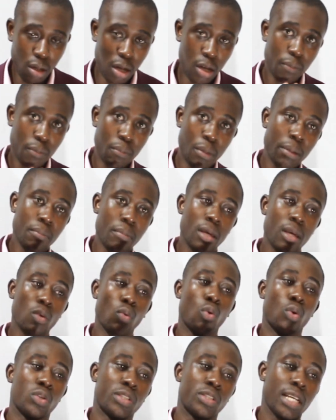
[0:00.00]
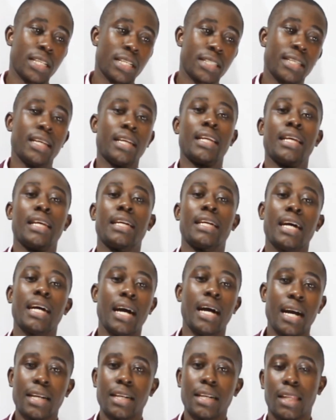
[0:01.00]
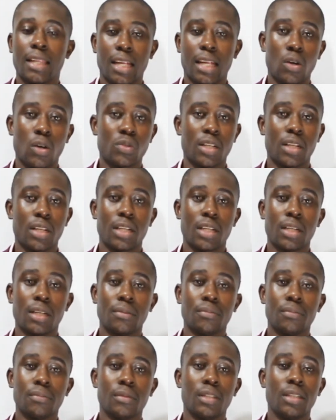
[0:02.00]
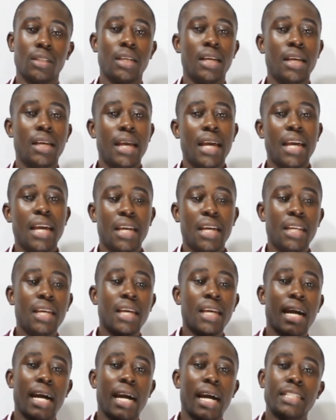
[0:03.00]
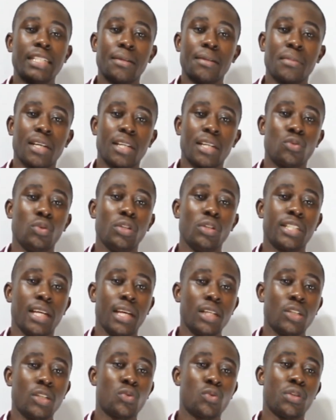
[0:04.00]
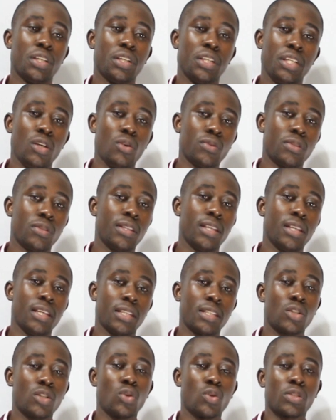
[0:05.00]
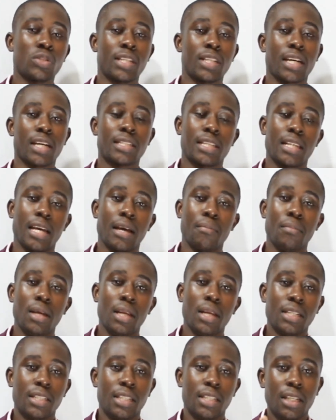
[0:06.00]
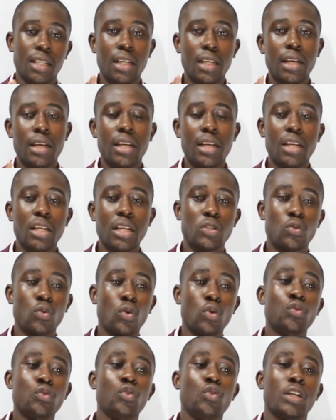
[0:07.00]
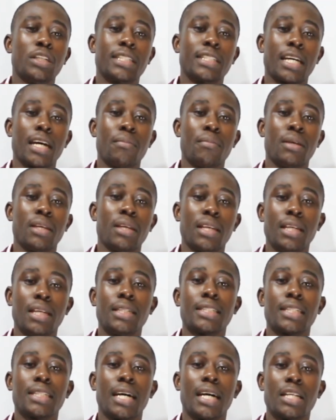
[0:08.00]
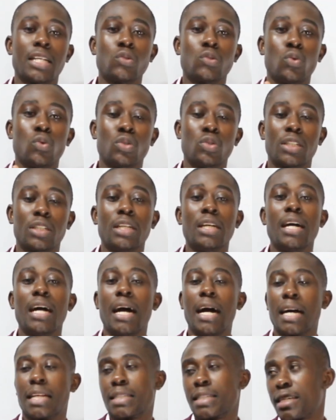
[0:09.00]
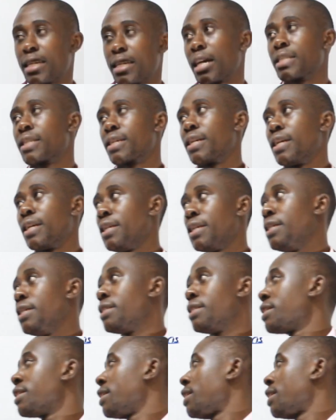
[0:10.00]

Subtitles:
maybe was say like 100,000, any item that will tend to reduce this gross tax liability is what you are terming it as what? As tax credit.